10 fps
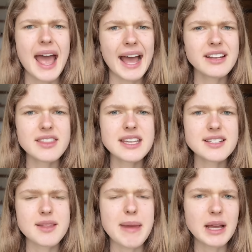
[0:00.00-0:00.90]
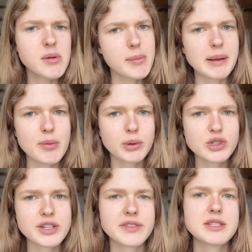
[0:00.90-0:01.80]
and things that make up a big
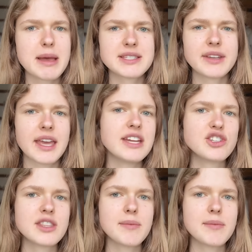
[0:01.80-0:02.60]
proportion of the specification